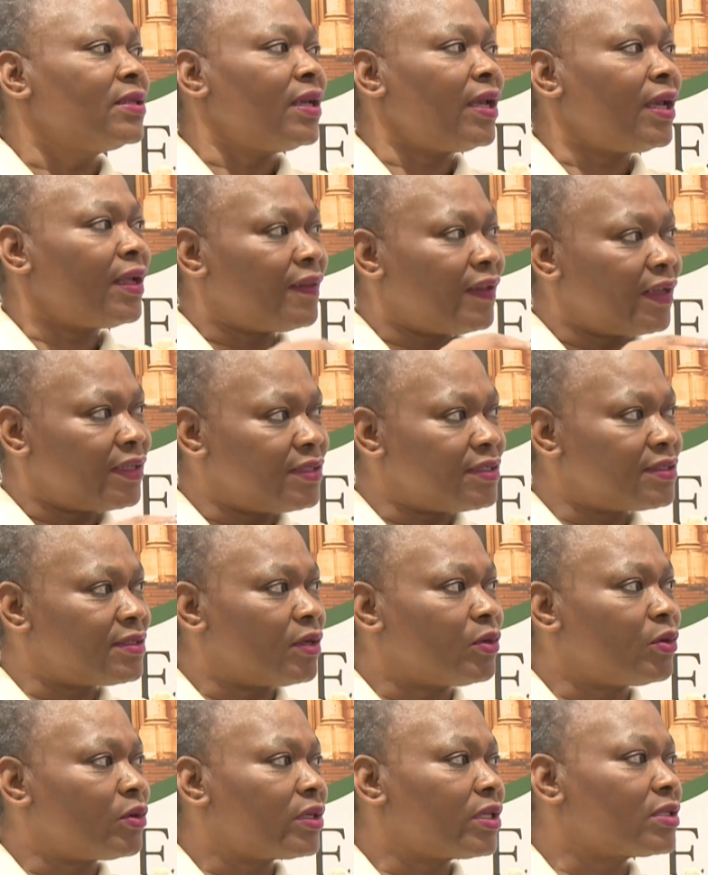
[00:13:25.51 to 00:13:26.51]
And that is
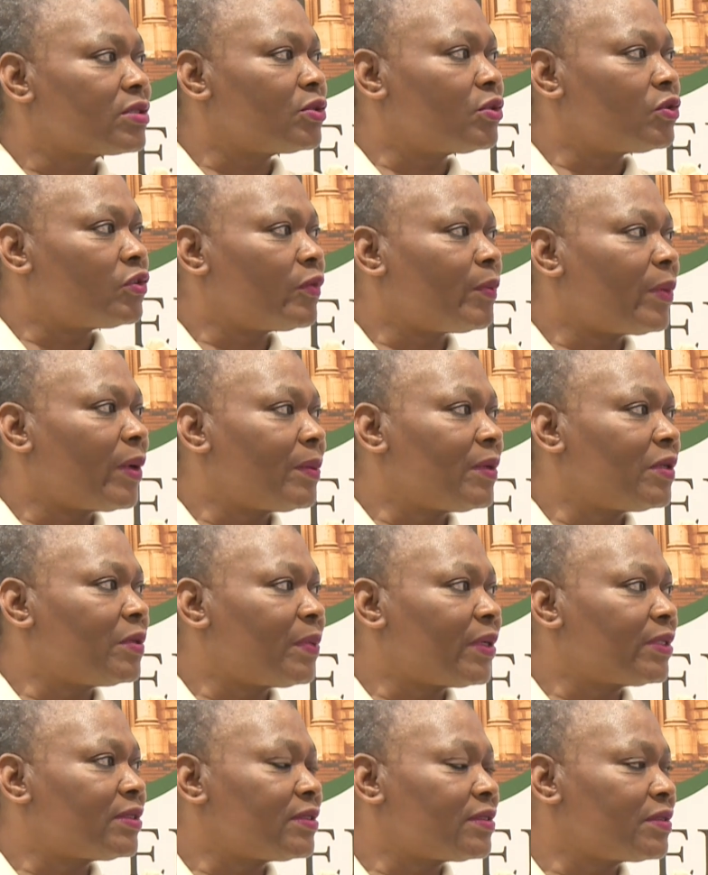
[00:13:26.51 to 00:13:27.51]
the cornerstone of public
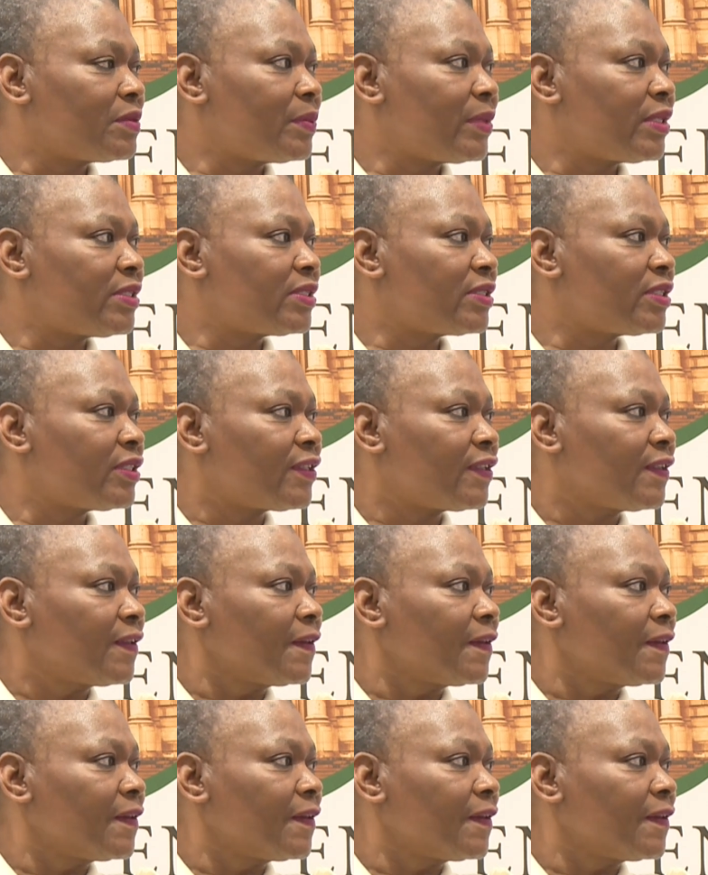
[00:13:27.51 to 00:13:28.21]
participation.